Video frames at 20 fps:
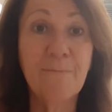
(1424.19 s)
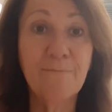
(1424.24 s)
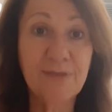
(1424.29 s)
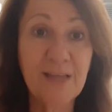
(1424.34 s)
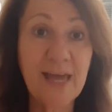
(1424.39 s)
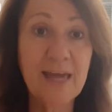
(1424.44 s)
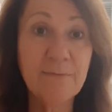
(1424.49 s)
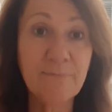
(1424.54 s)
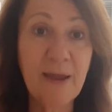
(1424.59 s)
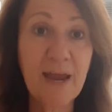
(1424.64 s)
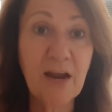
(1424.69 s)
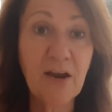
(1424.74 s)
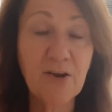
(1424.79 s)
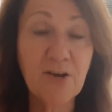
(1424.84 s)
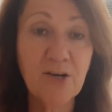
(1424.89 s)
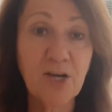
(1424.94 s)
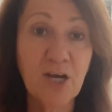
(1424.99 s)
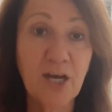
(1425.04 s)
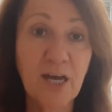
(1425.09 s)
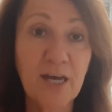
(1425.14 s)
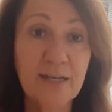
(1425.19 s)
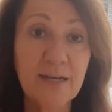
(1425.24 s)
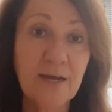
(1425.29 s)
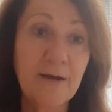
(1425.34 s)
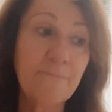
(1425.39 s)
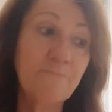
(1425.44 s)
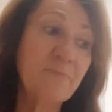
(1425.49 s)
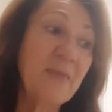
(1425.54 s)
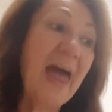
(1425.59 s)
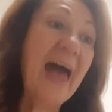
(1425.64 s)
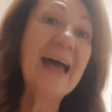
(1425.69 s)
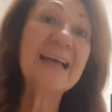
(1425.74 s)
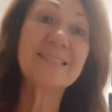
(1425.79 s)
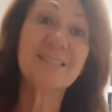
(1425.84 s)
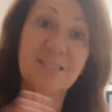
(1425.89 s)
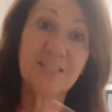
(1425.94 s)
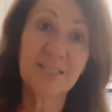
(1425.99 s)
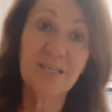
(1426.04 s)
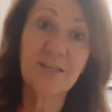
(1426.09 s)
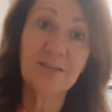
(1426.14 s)
Planned Parenthood
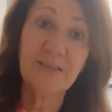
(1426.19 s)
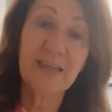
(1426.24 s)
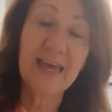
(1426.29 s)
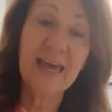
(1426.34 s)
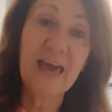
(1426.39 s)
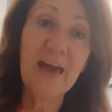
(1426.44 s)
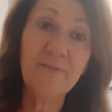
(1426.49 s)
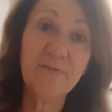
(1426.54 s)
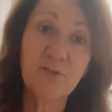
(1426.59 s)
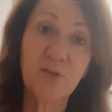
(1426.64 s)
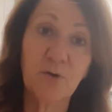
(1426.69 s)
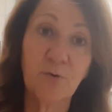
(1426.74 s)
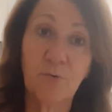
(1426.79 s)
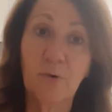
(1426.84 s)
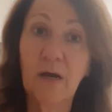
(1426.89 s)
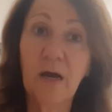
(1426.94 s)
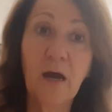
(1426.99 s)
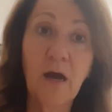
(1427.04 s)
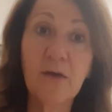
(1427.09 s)
they have to.